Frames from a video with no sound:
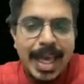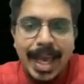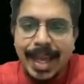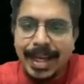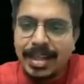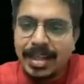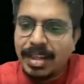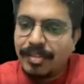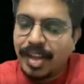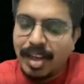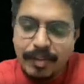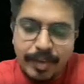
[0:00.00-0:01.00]
And
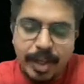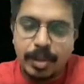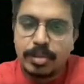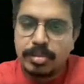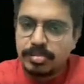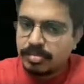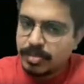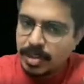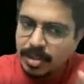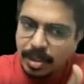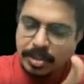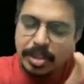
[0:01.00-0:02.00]
feel free to
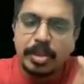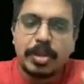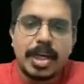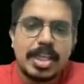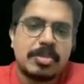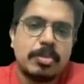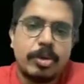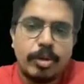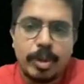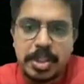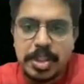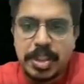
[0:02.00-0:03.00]
continue to ask more
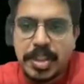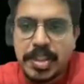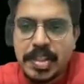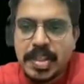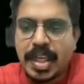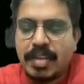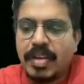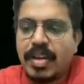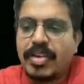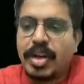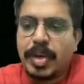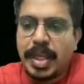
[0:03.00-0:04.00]
questions, and we'll
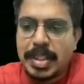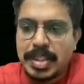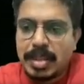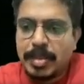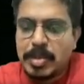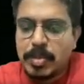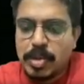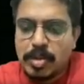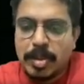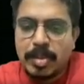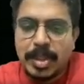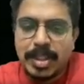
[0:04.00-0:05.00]
try to answer them as
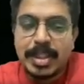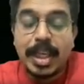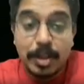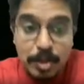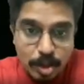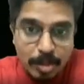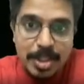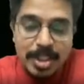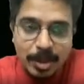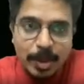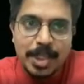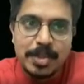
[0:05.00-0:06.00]
possible. But thank you so much
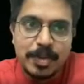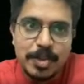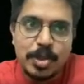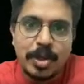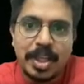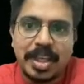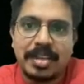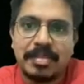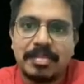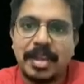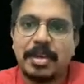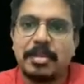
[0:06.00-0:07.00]
otherwise for joining.
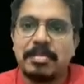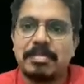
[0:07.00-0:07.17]
Thank you.